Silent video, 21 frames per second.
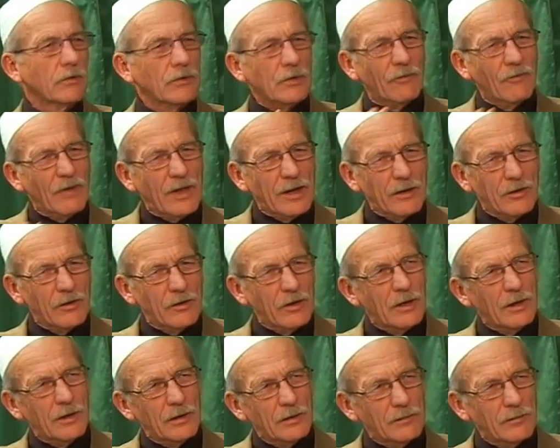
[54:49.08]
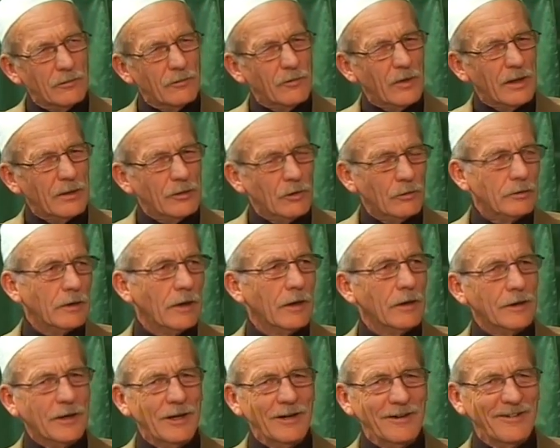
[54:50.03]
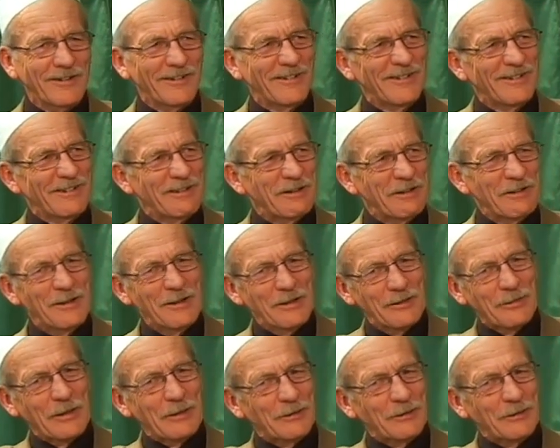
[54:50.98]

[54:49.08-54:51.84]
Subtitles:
are they don't like the